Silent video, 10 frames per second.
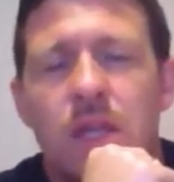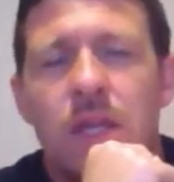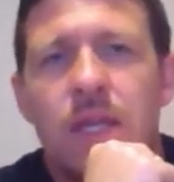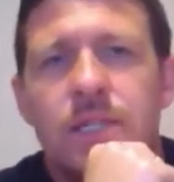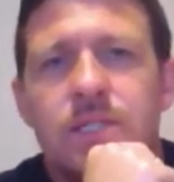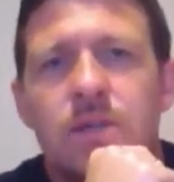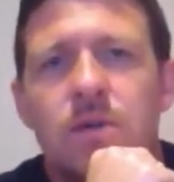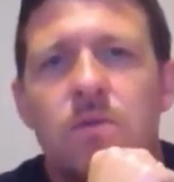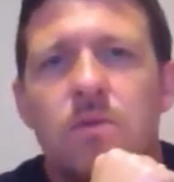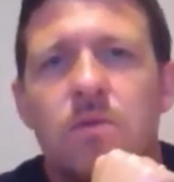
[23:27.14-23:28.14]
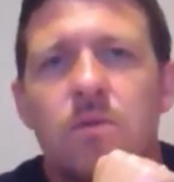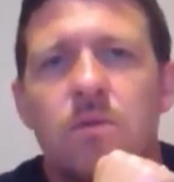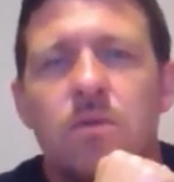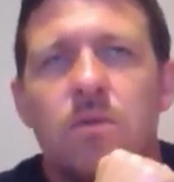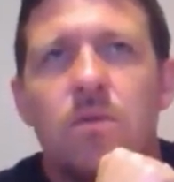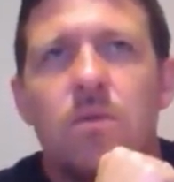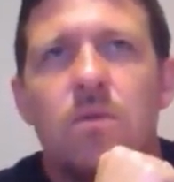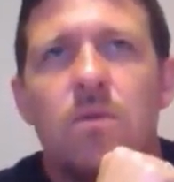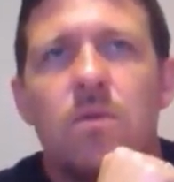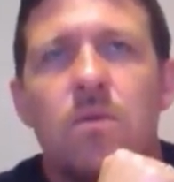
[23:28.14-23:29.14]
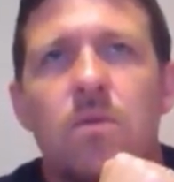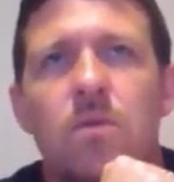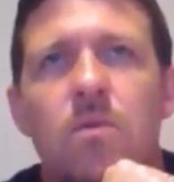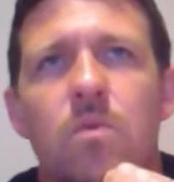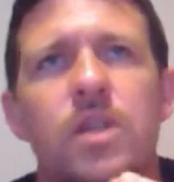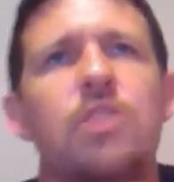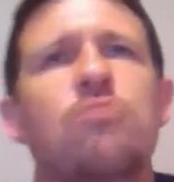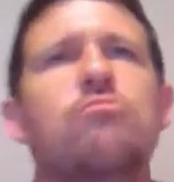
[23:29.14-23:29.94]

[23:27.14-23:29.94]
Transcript: And so when you